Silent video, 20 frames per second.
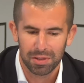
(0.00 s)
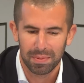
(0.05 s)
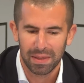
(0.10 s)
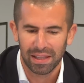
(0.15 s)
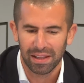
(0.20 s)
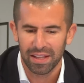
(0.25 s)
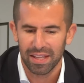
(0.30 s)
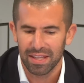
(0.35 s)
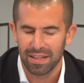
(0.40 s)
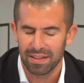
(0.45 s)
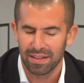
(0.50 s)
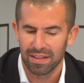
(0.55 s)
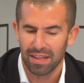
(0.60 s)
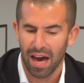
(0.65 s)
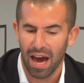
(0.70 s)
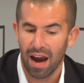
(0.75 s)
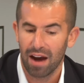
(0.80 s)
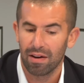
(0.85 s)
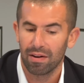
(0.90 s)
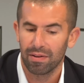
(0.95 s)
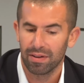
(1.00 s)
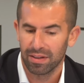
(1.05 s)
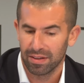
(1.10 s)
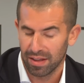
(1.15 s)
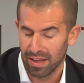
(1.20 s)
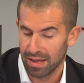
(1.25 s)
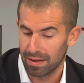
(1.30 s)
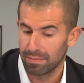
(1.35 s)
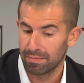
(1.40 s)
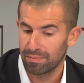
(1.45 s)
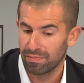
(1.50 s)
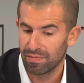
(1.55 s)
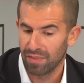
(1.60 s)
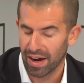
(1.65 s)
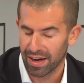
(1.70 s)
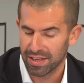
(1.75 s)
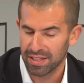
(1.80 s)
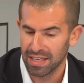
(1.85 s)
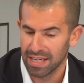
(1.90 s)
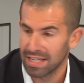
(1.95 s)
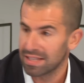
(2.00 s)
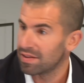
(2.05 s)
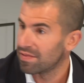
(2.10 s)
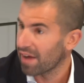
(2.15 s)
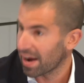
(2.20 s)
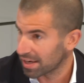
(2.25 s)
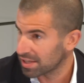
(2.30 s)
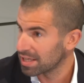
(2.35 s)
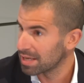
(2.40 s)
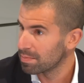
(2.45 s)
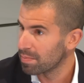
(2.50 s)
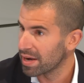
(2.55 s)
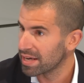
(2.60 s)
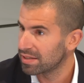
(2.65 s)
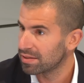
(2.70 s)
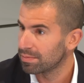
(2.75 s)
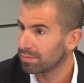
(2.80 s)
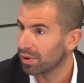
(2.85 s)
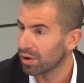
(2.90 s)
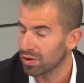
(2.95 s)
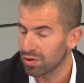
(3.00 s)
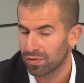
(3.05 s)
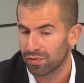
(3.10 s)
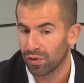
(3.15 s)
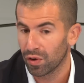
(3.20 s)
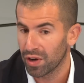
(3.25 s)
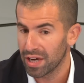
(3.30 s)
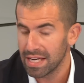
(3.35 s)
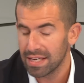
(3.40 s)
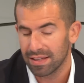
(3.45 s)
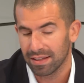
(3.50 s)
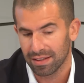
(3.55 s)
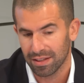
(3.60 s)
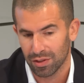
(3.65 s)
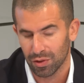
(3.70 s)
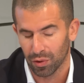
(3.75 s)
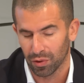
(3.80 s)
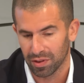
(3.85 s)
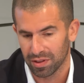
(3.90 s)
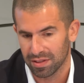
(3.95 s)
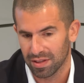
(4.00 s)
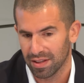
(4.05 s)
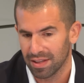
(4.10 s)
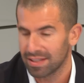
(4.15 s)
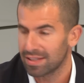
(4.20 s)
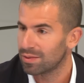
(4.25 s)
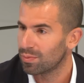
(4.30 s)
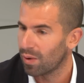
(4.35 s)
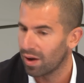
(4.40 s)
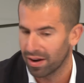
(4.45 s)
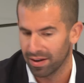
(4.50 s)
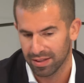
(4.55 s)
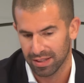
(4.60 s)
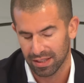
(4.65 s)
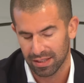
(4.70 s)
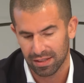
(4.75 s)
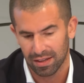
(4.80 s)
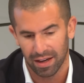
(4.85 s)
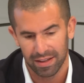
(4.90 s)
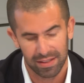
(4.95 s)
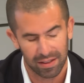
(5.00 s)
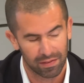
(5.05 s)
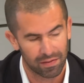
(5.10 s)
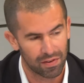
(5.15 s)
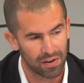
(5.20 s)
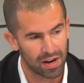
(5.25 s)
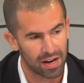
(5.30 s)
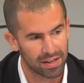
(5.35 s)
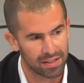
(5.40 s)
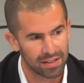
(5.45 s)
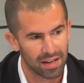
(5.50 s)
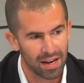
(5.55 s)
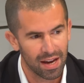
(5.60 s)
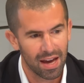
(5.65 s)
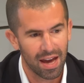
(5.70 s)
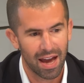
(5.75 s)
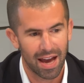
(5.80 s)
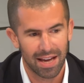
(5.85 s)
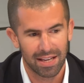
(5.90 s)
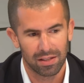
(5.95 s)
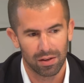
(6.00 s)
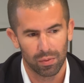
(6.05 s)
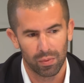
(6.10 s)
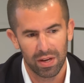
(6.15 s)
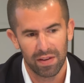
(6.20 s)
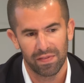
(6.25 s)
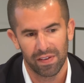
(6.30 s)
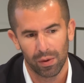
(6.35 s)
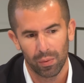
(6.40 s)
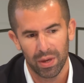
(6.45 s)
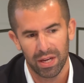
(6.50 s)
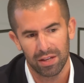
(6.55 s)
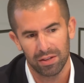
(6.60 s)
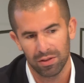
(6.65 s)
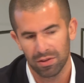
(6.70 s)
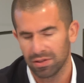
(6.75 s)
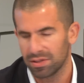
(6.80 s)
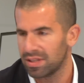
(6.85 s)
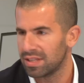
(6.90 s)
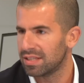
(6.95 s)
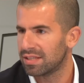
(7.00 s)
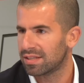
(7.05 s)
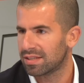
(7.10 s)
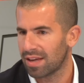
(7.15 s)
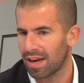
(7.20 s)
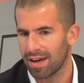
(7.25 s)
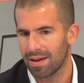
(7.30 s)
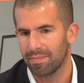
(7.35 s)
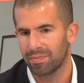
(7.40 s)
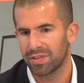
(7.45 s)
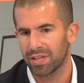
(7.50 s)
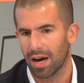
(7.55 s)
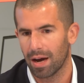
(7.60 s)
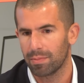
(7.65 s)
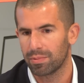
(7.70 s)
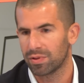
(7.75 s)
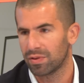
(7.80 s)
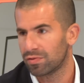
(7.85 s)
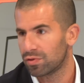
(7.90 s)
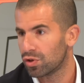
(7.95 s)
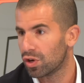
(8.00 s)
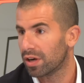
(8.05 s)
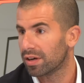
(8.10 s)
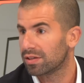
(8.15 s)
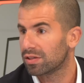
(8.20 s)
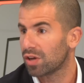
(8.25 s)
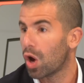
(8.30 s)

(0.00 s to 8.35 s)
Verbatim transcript: to be clear, the heroin vaccine is a vaccine-based approach for okay. eating disorders, and this is where it's exciting for us is that we feel we can use these same types of drugs,